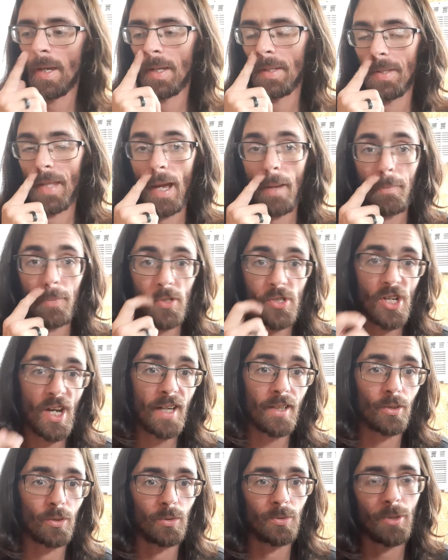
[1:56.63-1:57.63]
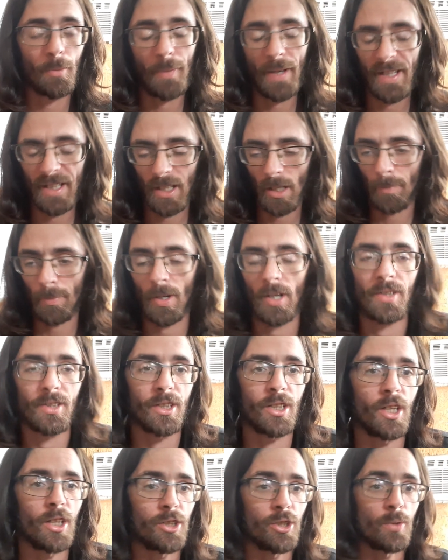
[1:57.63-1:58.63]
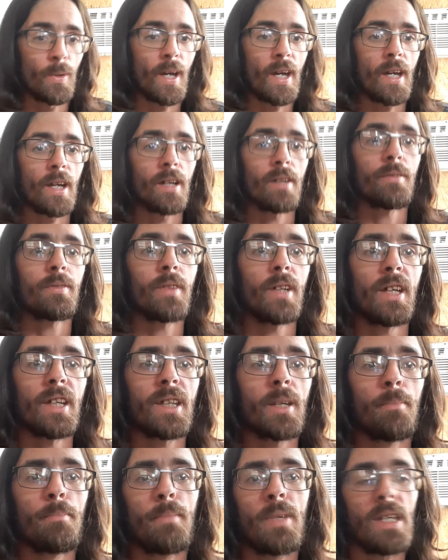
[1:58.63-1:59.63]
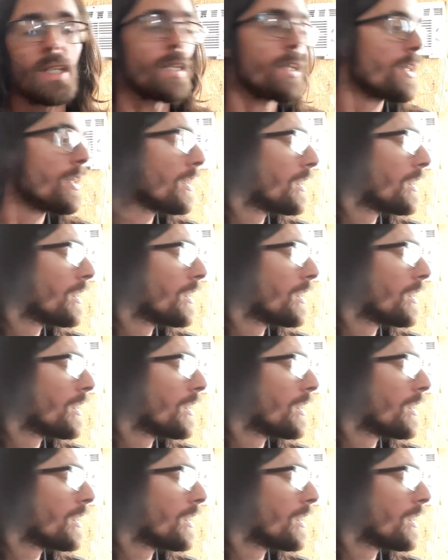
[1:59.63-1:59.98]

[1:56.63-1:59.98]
That projectile, depending upon the gun you have, it can be